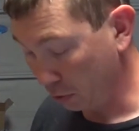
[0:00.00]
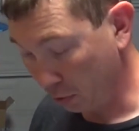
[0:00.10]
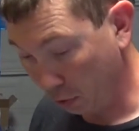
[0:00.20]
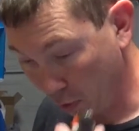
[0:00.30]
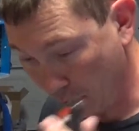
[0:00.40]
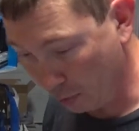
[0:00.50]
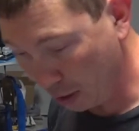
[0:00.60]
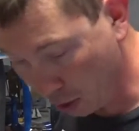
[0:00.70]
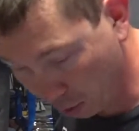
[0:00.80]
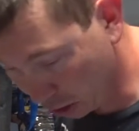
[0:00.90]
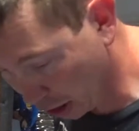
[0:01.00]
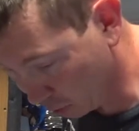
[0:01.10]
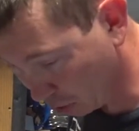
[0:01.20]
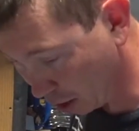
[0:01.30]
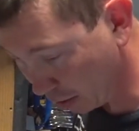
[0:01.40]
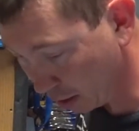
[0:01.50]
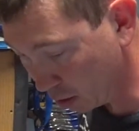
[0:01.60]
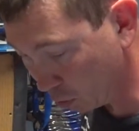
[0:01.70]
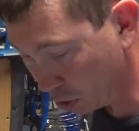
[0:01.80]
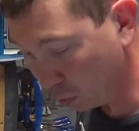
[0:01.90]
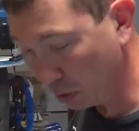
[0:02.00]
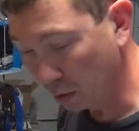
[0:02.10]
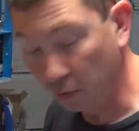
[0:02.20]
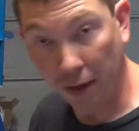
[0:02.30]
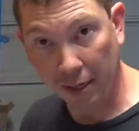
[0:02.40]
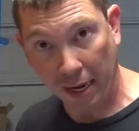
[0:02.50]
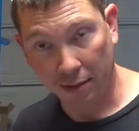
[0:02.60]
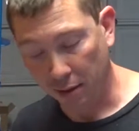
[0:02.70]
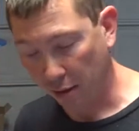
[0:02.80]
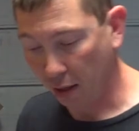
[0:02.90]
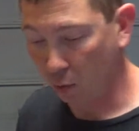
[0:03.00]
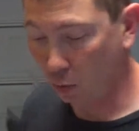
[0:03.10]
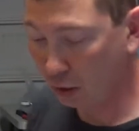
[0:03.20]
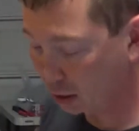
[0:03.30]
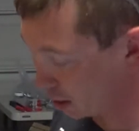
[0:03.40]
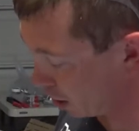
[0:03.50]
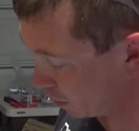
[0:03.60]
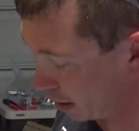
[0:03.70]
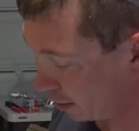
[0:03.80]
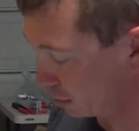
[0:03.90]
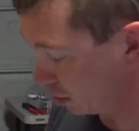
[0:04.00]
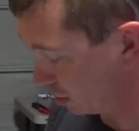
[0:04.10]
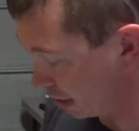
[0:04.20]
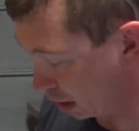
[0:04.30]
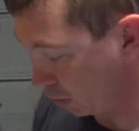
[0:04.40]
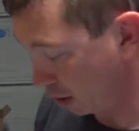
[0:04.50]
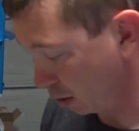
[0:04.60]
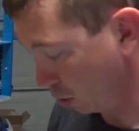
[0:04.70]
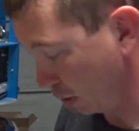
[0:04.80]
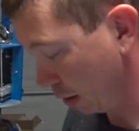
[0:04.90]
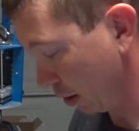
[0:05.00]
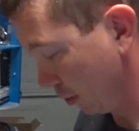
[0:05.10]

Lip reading: So there may be no adjustment on this, which would be fantastic. I really did not want to have to take away the acrylic.